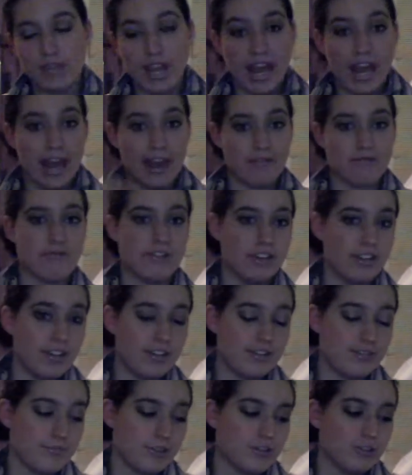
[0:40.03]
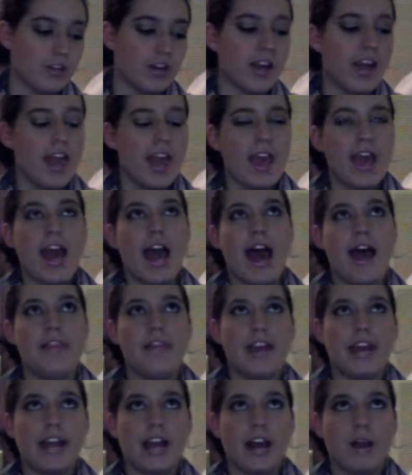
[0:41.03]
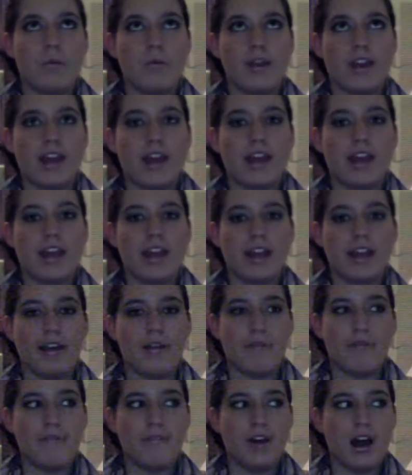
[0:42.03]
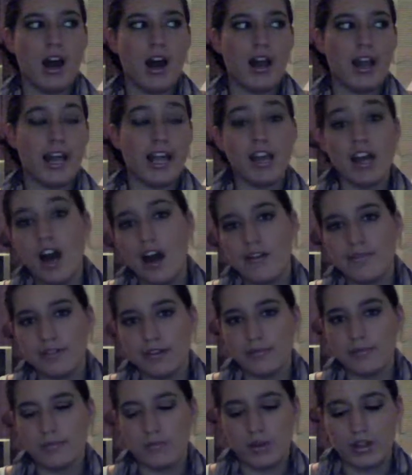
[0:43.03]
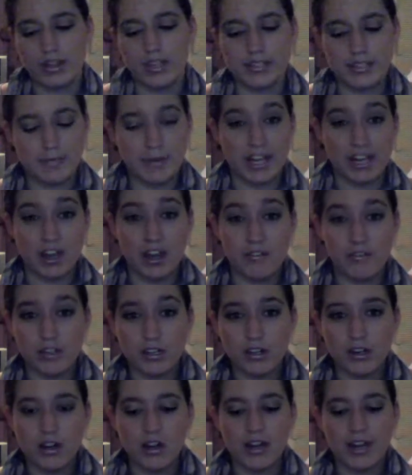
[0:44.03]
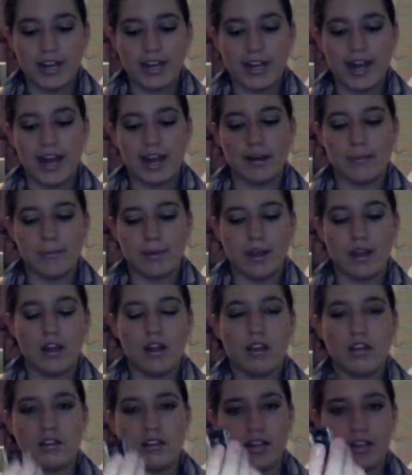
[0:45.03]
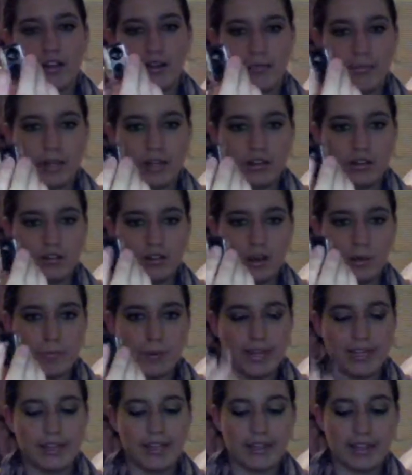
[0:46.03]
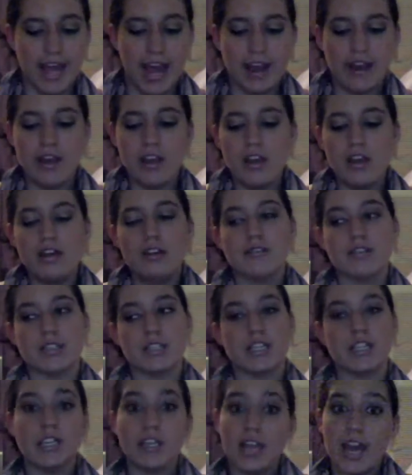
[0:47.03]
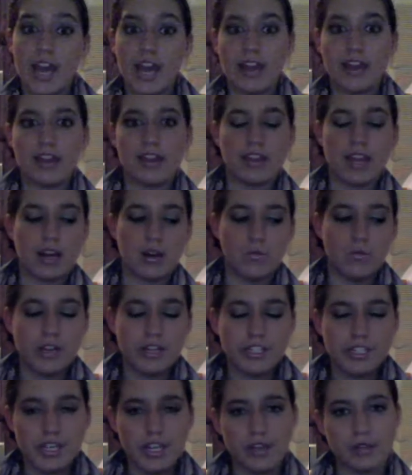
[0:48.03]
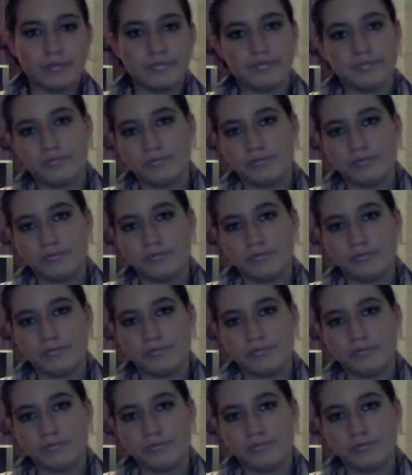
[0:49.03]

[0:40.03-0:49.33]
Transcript: I have one of those in my drawer. And then I went and I got a one that's by CoverGirl, and it had a big opening like that. So I was like, yay, that'll work too.